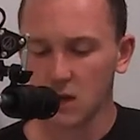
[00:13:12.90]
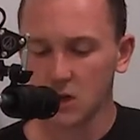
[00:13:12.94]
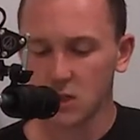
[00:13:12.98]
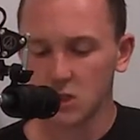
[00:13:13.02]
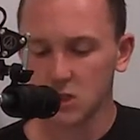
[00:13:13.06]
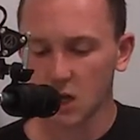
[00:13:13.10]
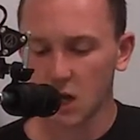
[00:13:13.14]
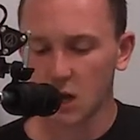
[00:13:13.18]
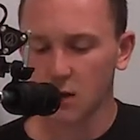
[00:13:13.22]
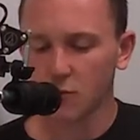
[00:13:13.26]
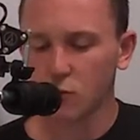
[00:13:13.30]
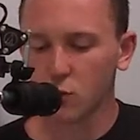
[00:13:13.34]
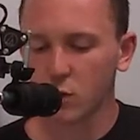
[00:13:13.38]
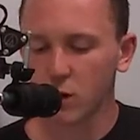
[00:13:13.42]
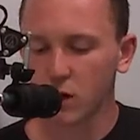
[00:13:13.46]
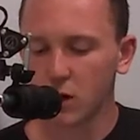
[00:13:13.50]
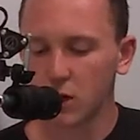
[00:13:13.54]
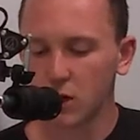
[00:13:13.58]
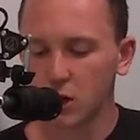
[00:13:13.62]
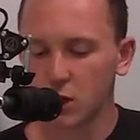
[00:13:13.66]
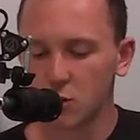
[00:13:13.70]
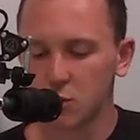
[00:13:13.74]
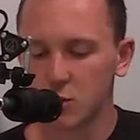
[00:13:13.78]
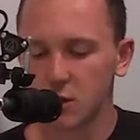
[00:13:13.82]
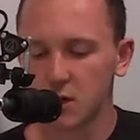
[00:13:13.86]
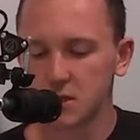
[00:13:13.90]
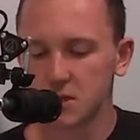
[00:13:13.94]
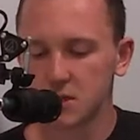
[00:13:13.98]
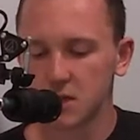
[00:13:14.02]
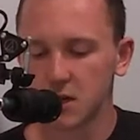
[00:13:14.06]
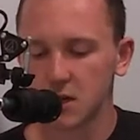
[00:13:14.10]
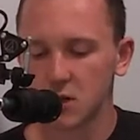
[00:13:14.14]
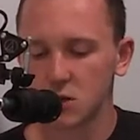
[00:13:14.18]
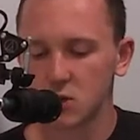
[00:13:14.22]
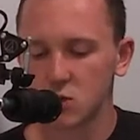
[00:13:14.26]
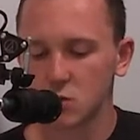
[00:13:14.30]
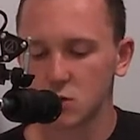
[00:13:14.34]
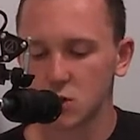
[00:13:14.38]
Software unit
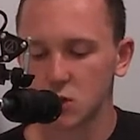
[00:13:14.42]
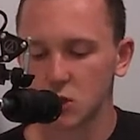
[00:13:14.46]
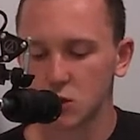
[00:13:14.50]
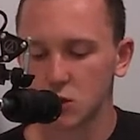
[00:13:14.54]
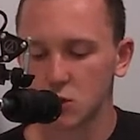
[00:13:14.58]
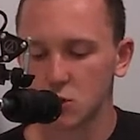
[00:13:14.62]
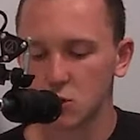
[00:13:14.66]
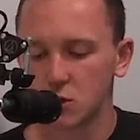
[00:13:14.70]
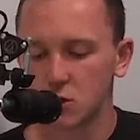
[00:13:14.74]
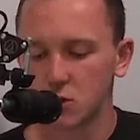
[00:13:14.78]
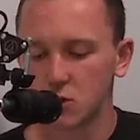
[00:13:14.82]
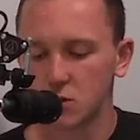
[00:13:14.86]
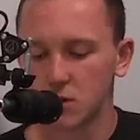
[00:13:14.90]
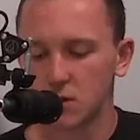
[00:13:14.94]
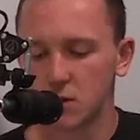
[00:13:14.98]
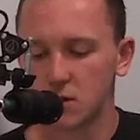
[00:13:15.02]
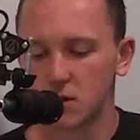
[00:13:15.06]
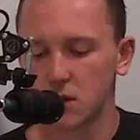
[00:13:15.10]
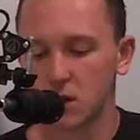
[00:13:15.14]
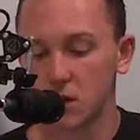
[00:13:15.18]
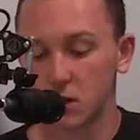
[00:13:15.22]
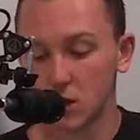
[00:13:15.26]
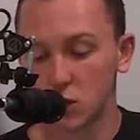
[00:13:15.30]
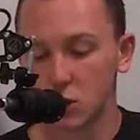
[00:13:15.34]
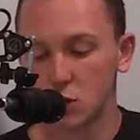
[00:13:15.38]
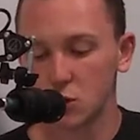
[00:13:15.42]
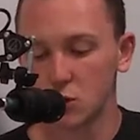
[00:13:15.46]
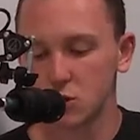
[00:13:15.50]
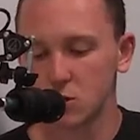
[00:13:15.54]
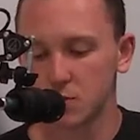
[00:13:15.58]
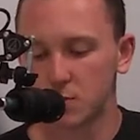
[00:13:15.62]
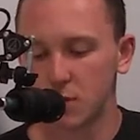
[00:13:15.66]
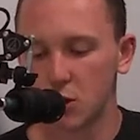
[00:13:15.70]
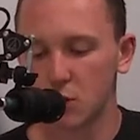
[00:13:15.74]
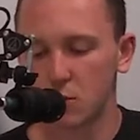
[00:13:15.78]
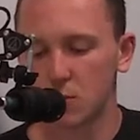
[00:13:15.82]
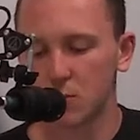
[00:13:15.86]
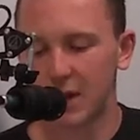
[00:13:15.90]
sales, which includes
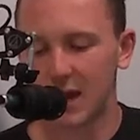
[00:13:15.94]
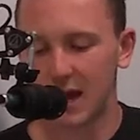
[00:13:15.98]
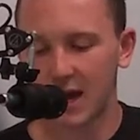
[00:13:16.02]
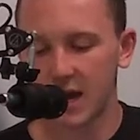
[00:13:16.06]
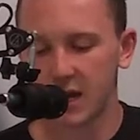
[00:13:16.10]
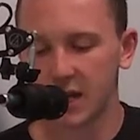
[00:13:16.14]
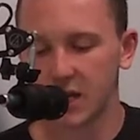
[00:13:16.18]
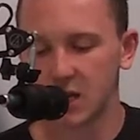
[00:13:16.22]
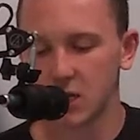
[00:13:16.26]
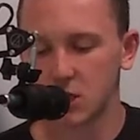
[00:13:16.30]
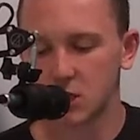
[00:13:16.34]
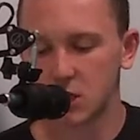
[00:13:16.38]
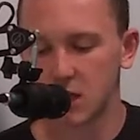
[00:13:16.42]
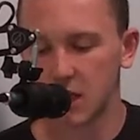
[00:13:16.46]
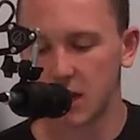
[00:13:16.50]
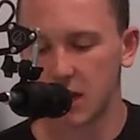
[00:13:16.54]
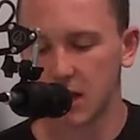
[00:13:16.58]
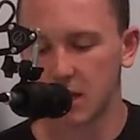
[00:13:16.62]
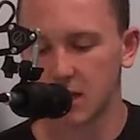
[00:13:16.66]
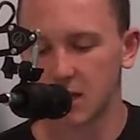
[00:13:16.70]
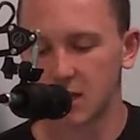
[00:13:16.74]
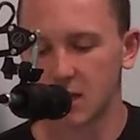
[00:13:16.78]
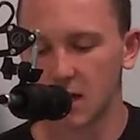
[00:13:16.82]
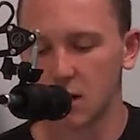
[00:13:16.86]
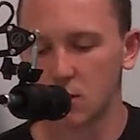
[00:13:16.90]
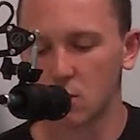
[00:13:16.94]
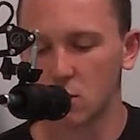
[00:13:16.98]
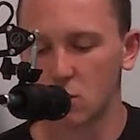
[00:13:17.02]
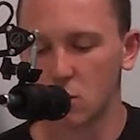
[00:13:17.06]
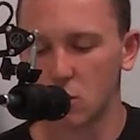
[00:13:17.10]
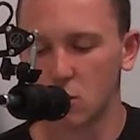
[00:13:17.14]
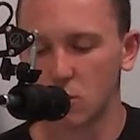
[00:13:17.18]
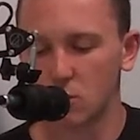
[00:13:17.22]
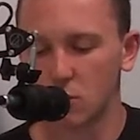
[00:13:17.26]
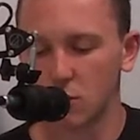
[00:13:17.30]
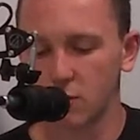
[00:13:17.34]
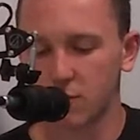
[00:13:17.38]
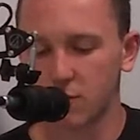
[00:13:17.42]
both packaged and
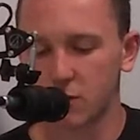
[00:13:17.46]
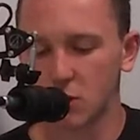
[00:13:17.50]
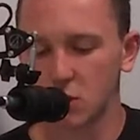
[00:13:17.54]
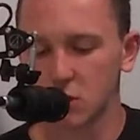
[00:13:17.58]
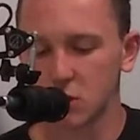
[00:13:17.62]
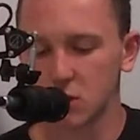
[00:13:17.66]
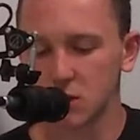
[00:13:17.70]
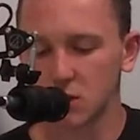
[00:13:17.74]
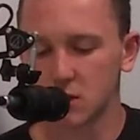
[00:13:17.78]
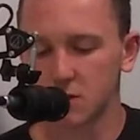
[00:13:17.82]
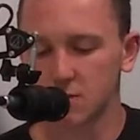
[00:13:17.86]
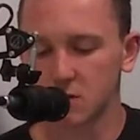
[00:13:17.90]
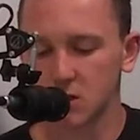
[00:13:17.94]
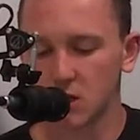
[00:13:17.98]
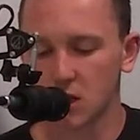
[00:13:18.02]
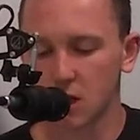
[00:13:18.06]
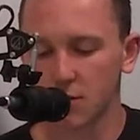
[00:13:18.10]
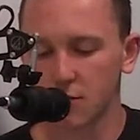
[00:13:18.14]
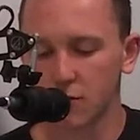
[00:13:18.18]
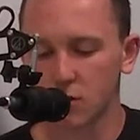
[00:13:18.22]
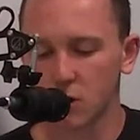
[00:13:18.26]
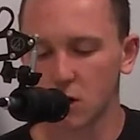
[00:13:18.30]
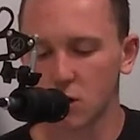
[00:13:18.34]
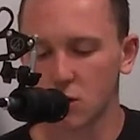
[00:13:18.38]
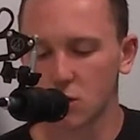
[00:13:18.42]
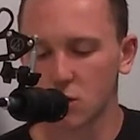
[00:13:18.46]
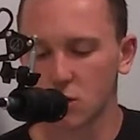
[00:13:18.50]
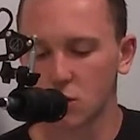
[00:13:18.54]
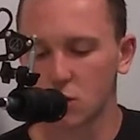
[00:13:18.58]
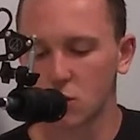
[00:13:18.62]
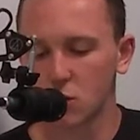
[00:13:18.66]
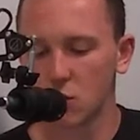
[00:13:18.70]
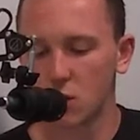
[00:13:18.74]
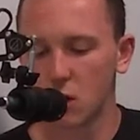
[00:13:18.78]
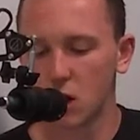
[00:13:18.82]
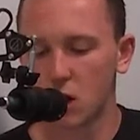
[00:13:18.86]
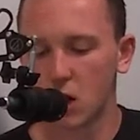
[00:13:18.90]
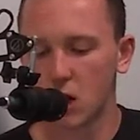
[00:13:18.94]
downloadable versions of software,
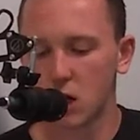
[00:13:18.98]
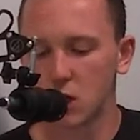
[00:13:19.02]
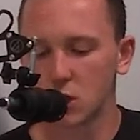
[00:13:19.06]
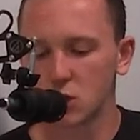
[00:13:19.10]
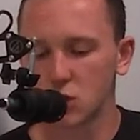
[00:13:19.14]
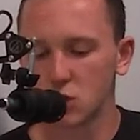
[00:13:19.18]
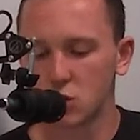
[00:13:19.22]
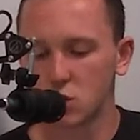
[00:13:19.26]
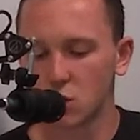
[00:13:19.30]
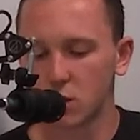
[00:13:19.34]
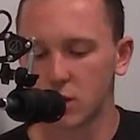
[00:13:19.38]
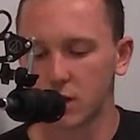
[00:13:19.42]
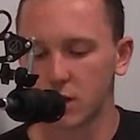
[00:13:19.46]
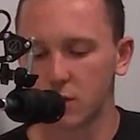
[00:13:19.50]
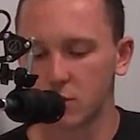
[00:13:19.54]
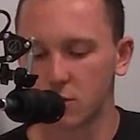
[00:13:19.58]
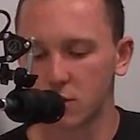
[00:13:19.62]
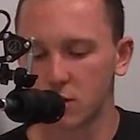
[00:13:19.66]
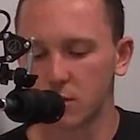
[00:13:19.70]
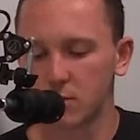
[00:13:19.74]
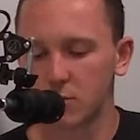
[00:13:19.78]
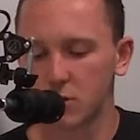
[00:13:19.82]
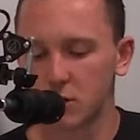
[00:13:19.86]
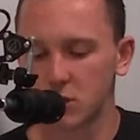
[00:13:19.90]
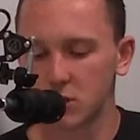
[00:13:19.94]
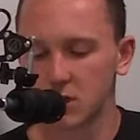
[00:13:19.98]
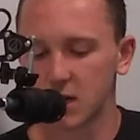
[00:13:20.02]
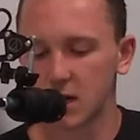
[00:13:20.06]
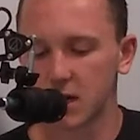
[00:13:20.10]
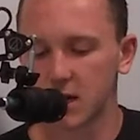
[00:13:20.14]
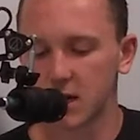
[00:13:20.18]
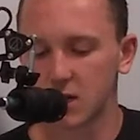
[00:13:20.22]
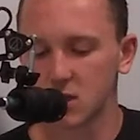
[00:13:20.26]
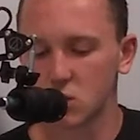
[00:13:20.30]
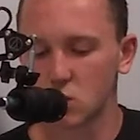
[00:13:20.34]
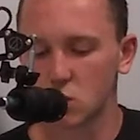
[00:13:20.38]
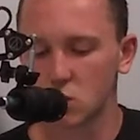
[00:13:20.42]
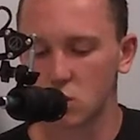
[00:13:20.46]
grew 123%
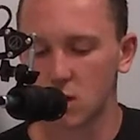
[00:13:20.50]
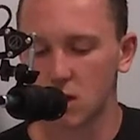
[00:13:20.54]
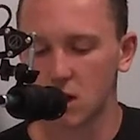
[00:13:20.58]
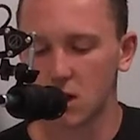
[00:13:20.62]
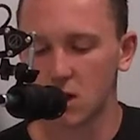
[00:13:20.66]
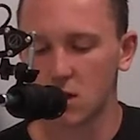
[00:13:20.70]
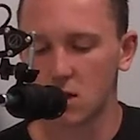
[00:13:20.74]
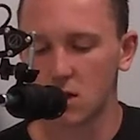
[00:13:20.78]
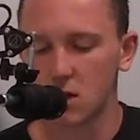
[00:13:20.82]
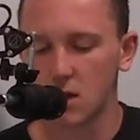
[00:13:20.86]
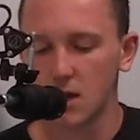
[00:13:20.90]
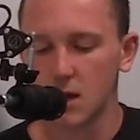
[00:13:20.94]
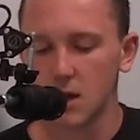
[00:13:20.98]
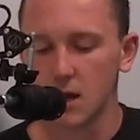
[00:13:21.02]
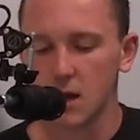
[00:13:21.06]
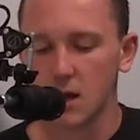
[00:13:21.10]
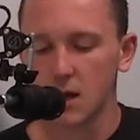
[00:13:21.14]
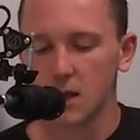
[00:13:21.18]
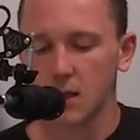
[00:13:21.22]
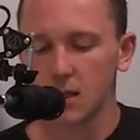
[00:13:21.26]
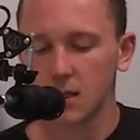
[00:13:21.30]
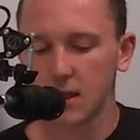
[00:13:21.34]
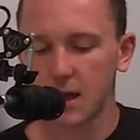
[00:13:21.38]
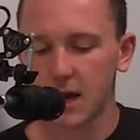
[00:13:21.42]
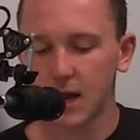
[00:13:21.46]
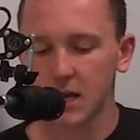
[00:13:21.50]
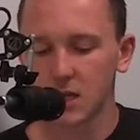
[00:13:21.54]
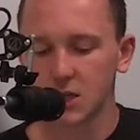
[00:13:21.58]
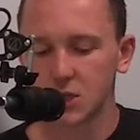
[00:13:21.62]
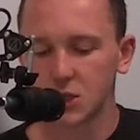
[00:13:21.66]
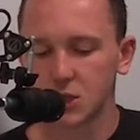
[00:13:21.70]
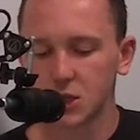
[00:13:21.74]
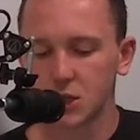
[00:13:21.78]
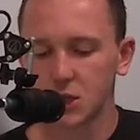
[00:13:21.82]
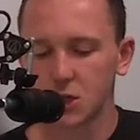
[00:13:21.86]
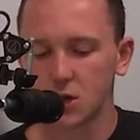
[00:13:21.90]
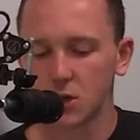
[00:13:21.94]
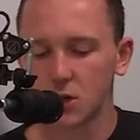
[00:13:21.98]
as well.
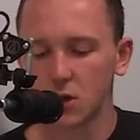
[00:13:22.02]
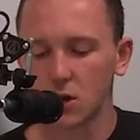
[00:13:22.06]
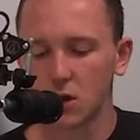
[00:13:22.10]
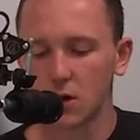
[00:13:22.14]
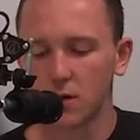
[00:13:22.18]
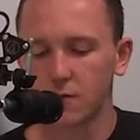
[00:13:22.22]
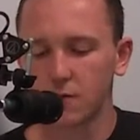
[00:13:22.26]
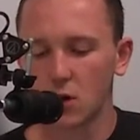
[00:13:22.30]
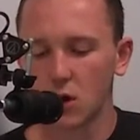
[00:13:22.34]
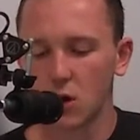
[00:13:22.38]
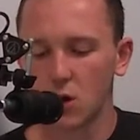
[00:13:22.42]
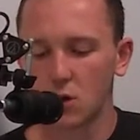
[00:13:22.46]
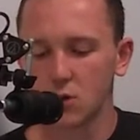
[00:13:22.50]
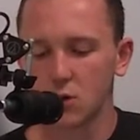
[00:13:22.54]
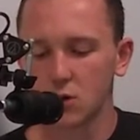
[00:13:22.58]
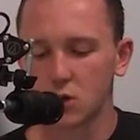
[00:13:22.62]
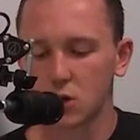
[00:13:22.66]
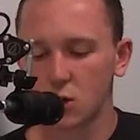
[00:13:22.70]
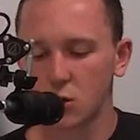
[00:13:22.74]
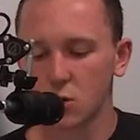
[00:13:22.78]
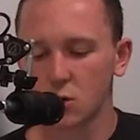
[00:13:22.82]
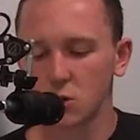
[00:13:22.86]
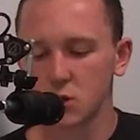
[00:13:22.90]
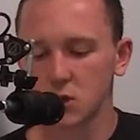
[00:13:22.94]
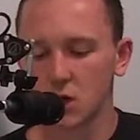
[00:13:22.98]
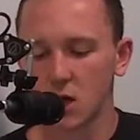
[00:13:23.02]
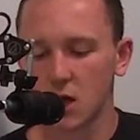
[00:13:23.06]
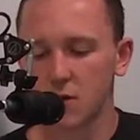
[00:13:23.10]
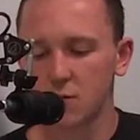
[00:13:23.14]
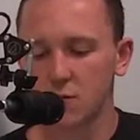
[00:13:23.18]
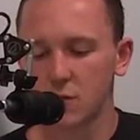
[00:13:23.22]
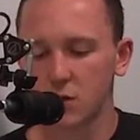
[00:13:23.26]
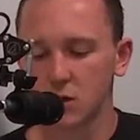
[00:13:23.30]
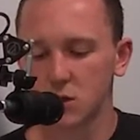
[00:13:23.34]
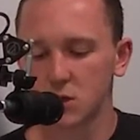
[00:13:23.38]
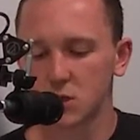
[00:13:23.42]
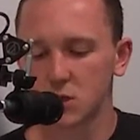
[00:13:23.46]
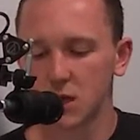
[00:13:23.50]
Last year, of all the total
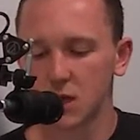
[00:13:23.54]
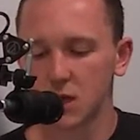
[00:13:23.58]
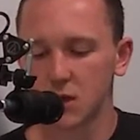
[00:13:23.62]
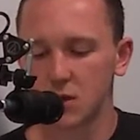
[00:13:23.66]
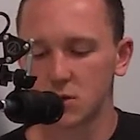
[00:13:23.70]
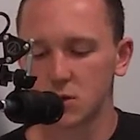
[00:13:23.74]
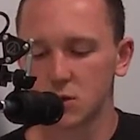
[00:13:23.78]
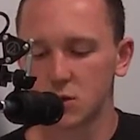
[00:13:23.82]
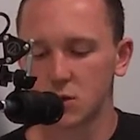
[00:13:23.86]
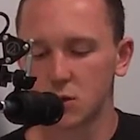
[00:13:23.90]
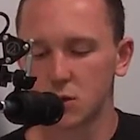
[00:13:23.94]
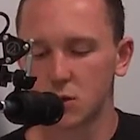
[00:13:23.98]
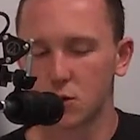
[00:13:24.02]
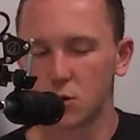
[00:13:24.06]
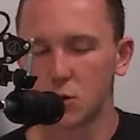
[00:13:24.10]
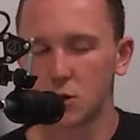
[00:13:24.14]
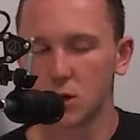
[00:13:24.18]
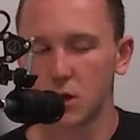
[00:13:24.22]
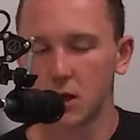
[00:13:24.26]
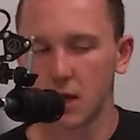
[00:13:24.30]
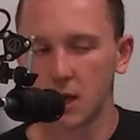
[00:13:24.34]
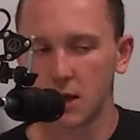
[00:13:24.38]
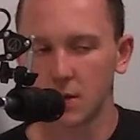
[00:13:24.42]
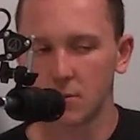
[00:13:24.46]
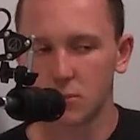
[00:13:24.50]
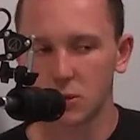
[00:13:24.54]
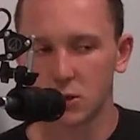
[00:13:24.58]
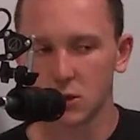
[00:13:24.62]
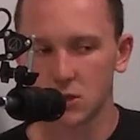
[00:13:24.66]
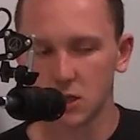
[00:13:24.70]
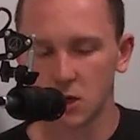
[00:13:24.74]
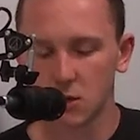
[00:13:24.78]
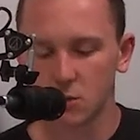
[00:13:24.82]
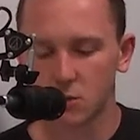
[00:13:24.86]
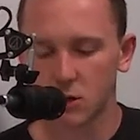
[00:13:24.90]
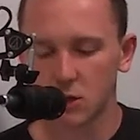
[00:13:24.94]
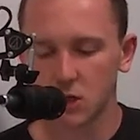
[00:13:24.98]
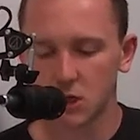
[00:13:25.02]
software sales,
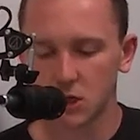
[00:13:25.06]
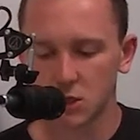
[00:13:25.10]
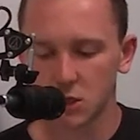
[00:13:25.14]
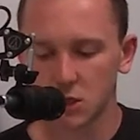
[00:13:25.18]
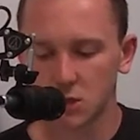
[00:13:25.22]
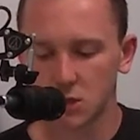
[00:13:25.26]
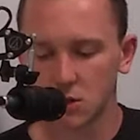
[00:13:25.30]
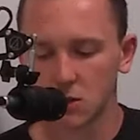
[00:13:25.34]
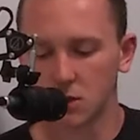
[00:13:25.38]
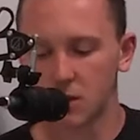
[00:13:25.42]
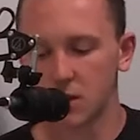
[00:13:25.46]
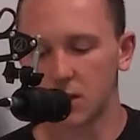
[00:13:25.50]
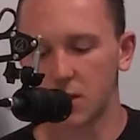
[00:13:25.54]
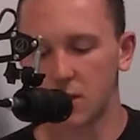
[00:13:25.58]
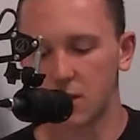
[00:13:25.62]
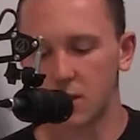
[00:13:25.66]
38% were digital.